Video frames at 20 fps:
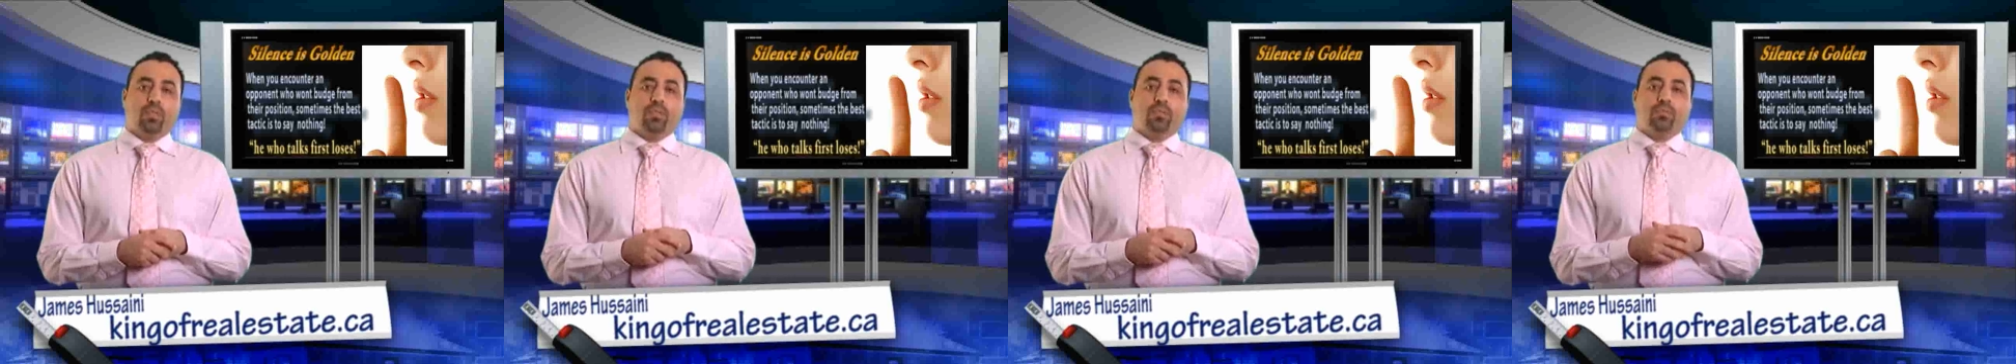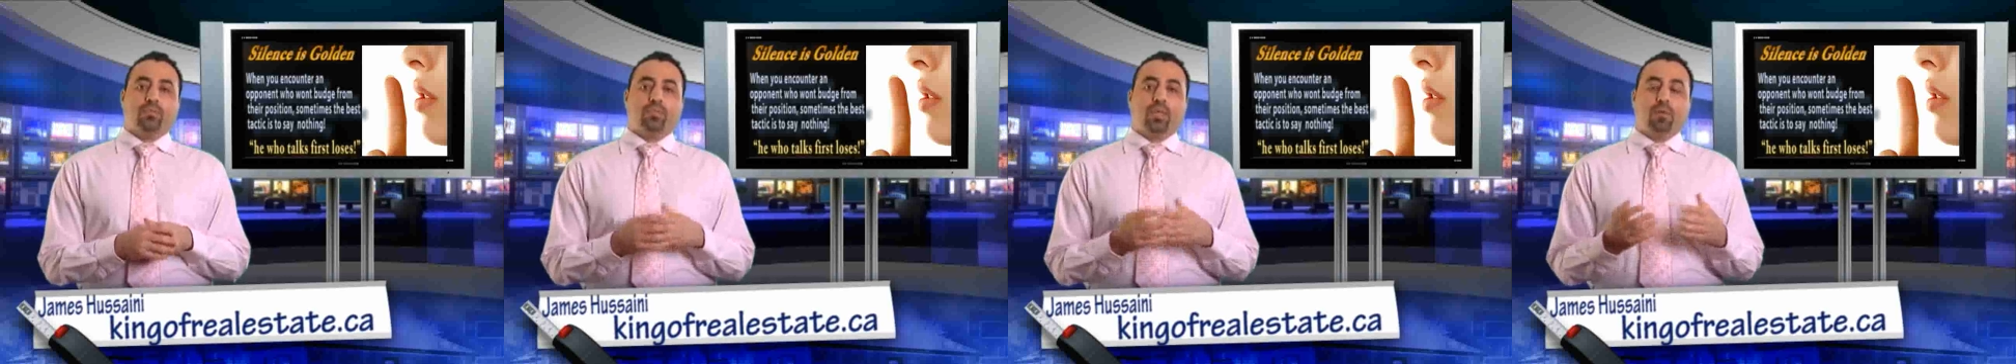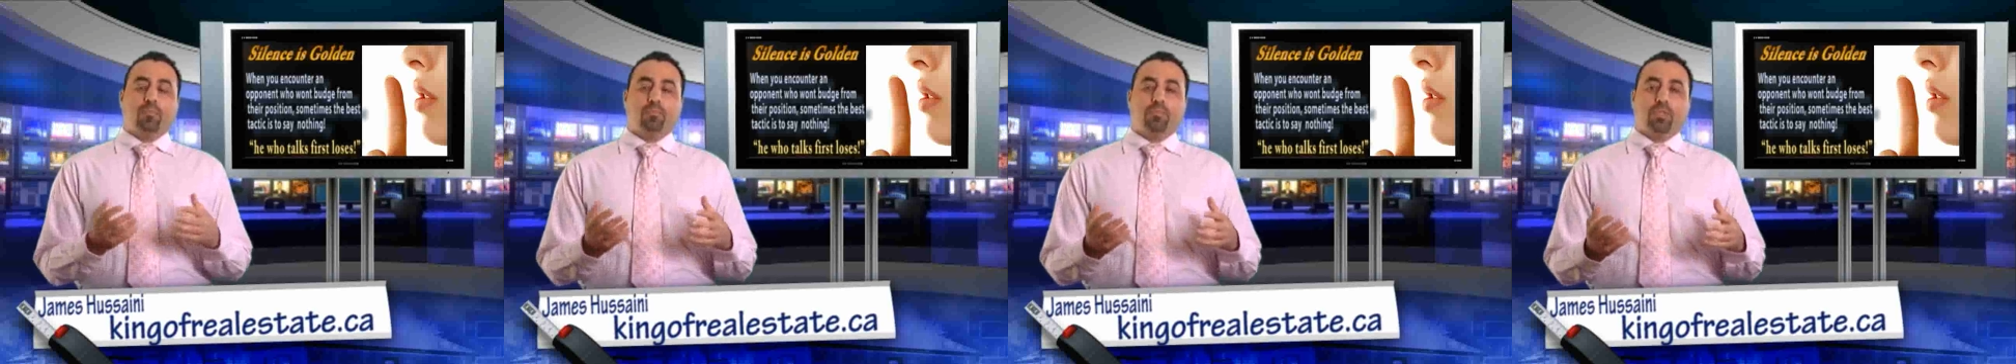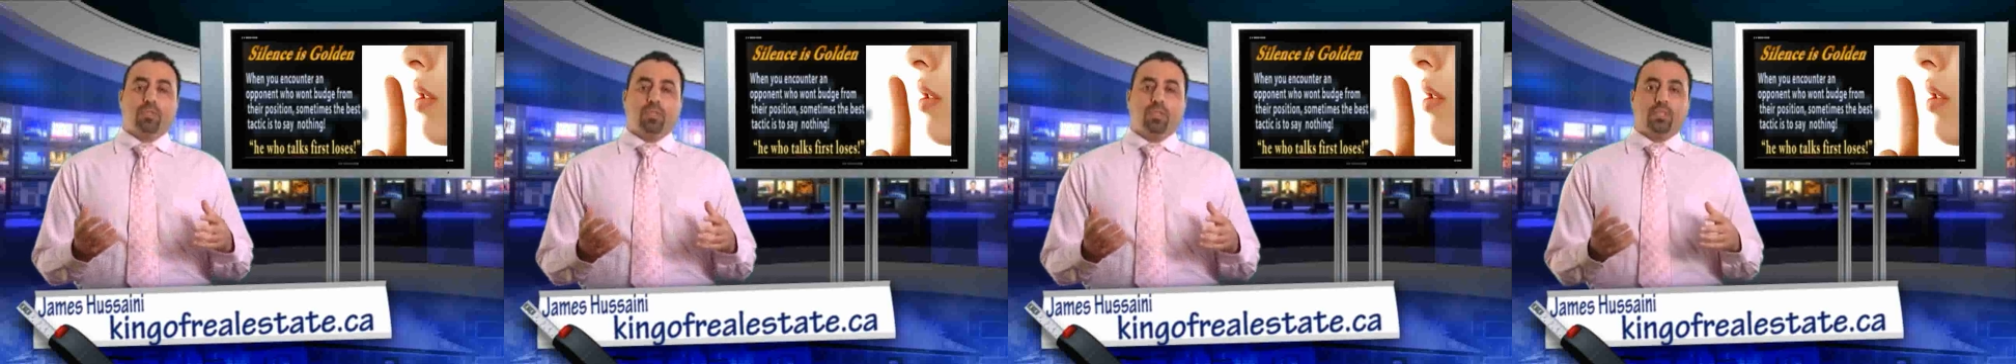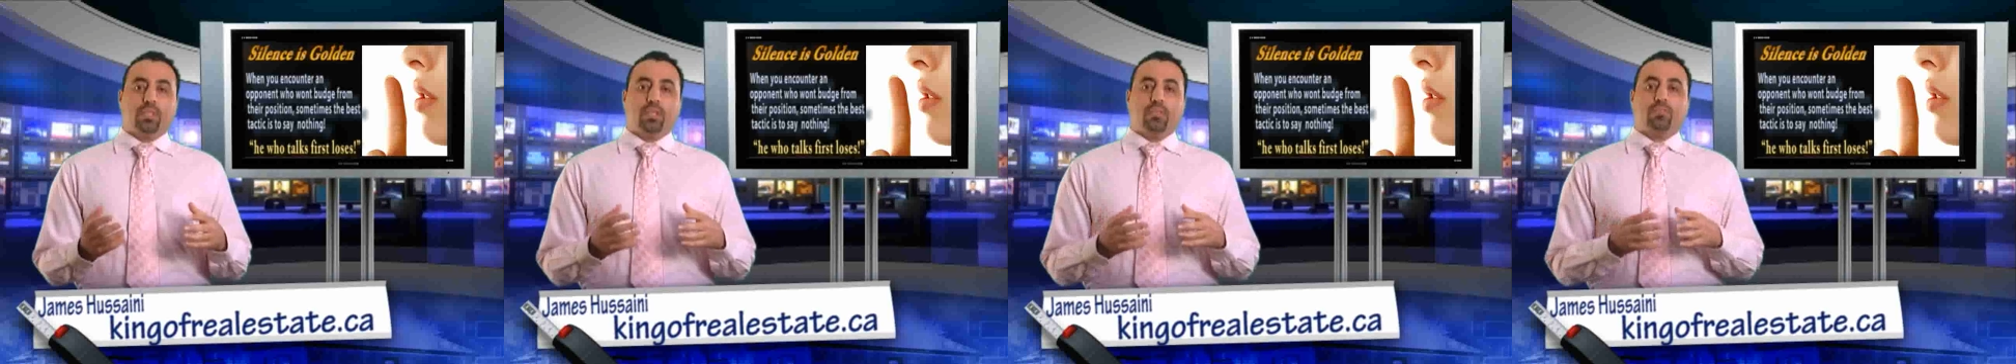
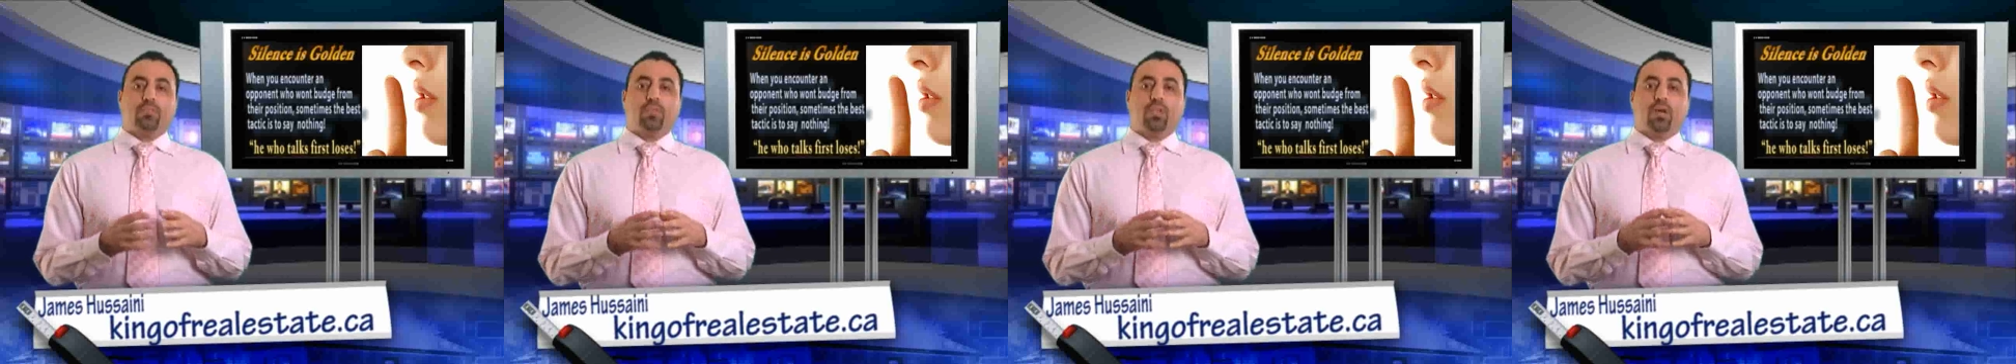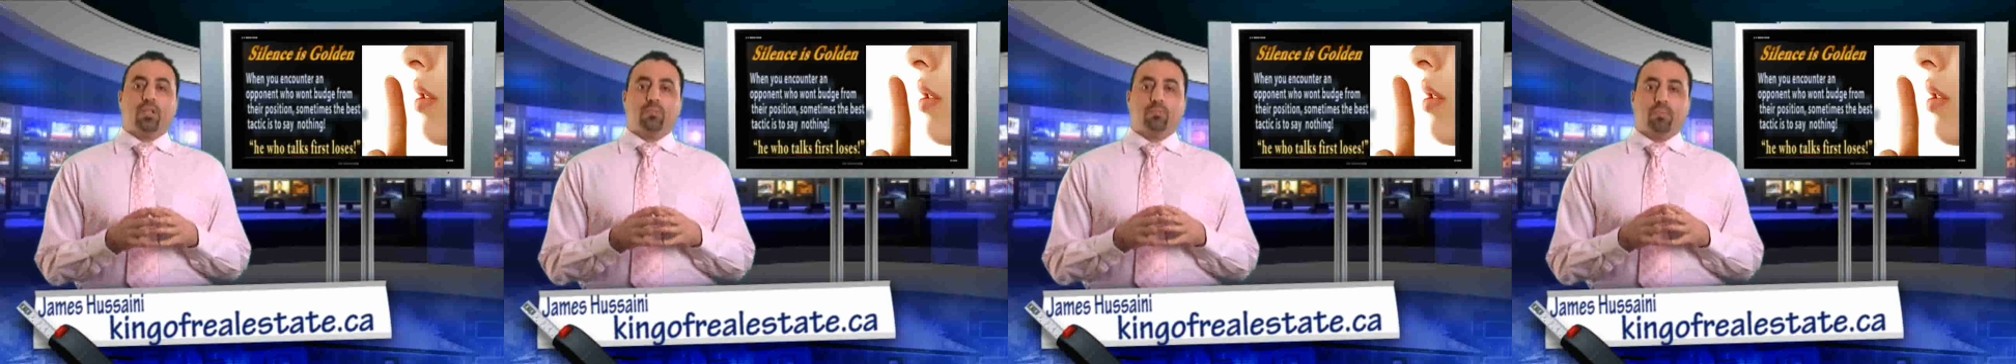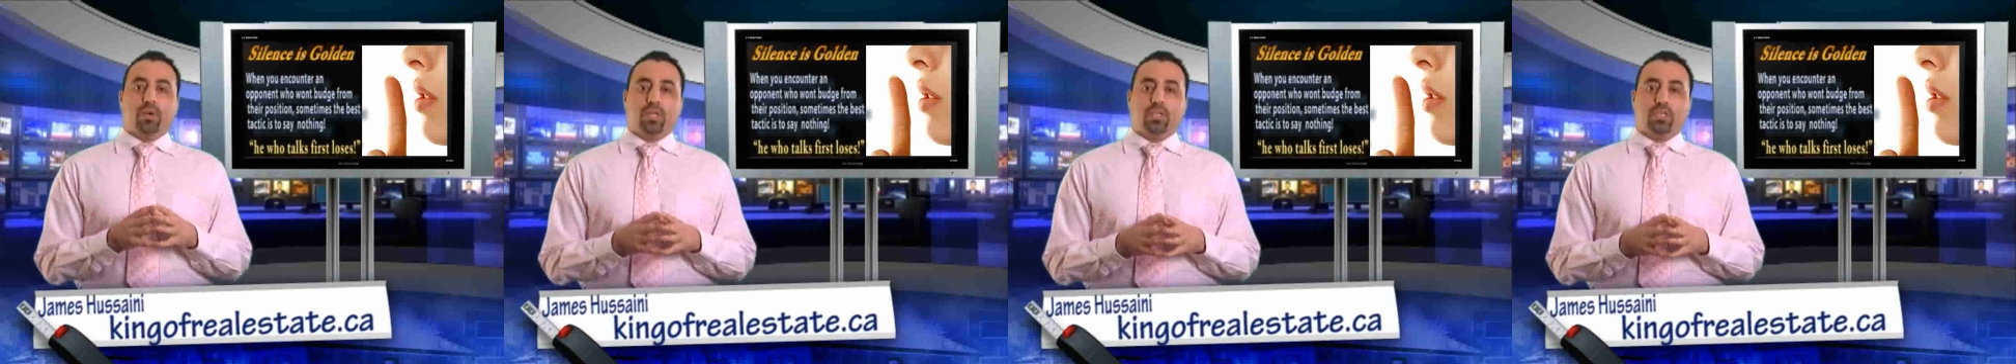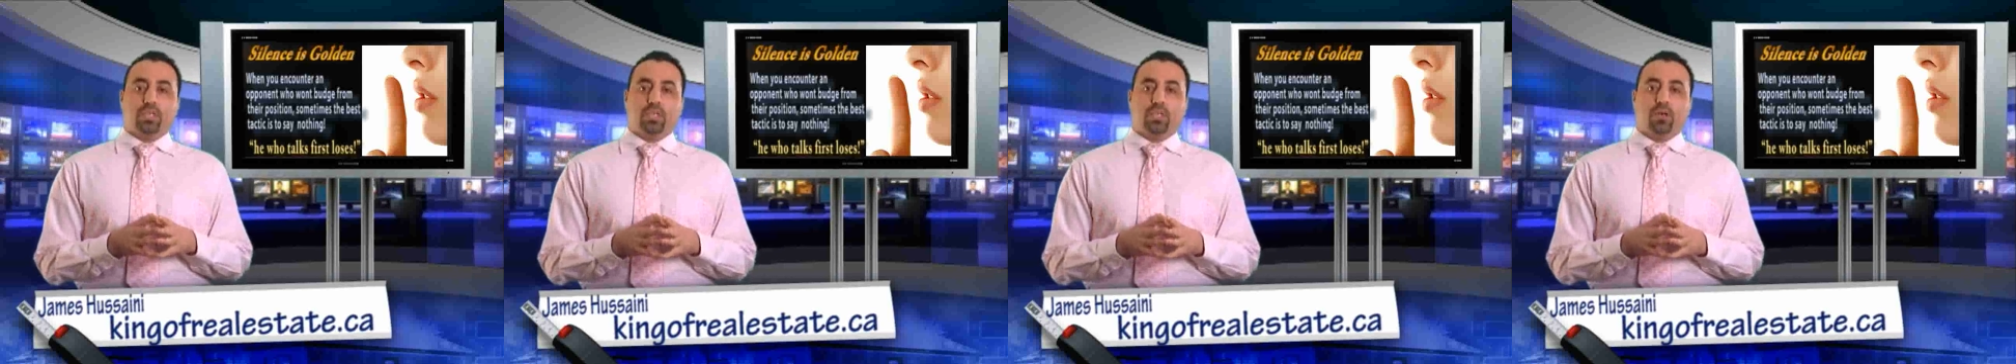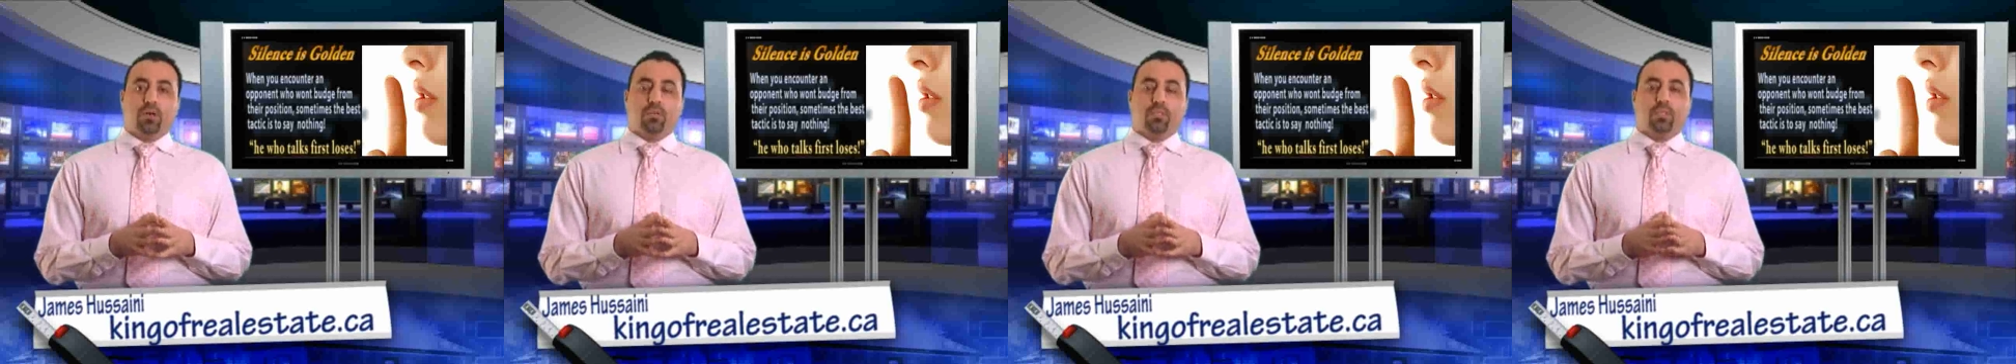somebody that's not
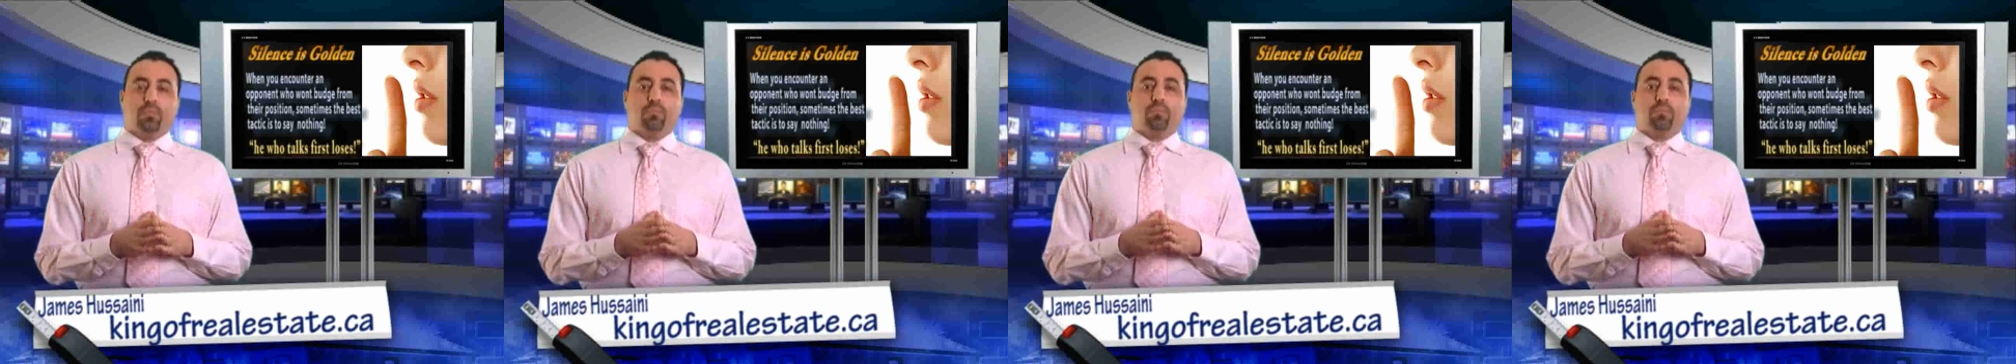budging on the